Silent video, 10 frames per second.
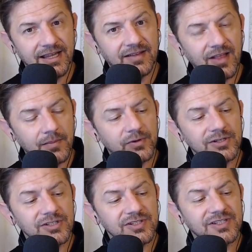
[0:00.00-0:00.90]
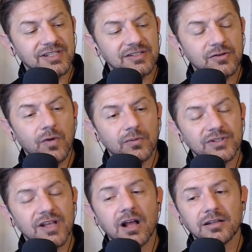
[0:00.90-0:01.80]
And that bridges us into what we're
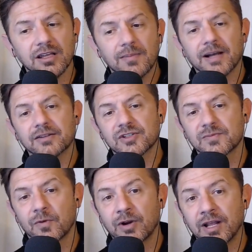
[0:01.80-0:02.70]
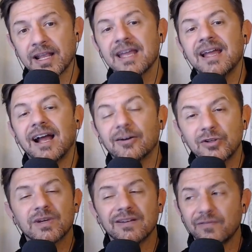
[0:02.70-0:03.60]
talking about this morning how
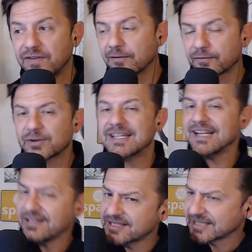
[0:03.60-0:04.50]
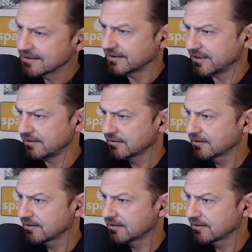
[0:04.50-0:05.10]
you can feel free instantly.